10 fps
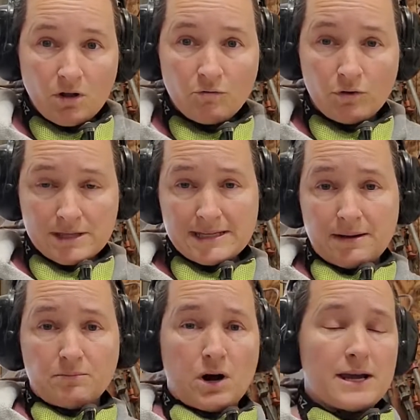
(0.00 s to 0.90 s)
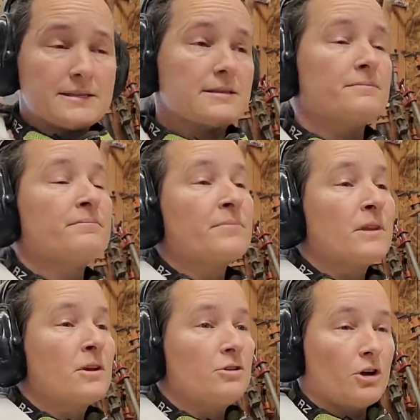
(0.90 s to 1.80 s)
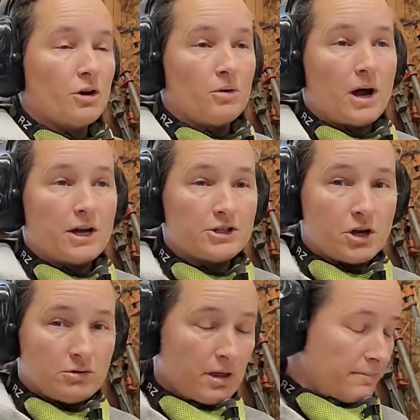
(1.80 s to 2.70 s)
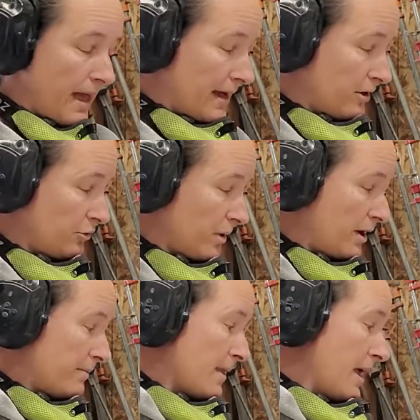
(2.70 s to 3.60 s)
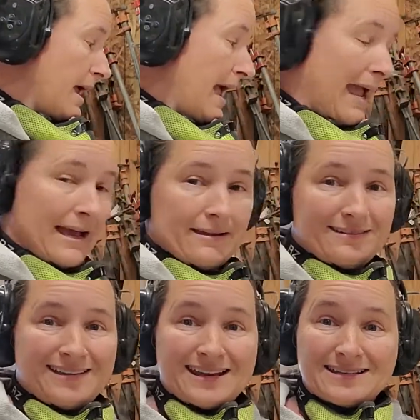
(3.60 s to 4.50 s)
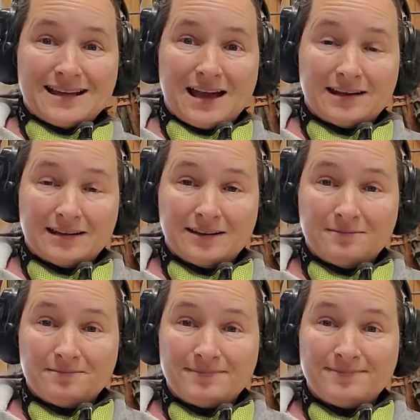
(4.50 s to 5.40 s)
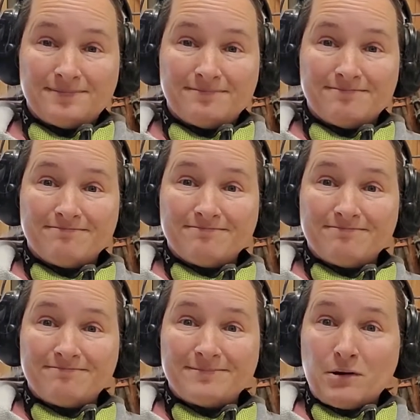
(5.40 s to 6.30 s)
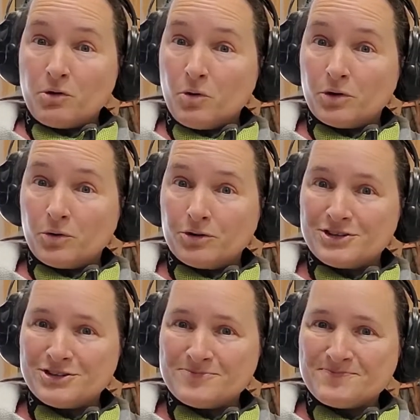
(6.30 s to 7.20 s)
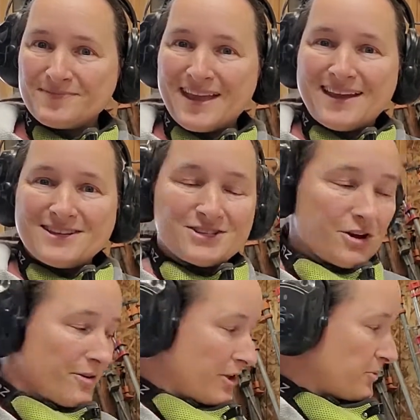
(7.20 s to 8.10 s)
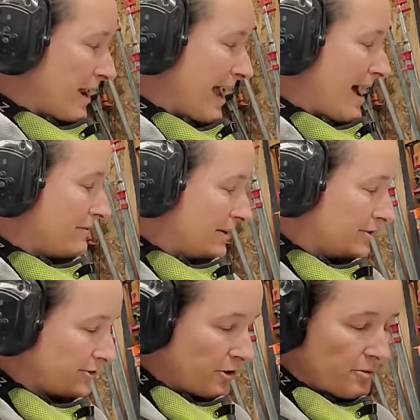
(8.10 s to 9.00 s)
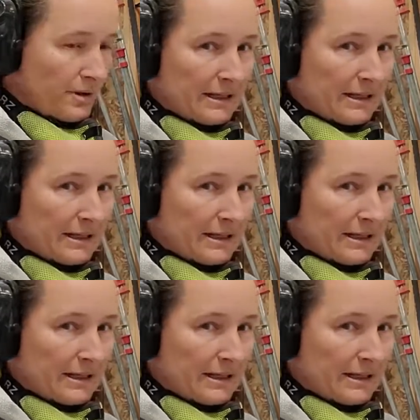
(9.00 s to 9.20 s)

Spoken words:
for the same price. So I showed them that as well. And they decided they were going to order two. So that's what I have here. So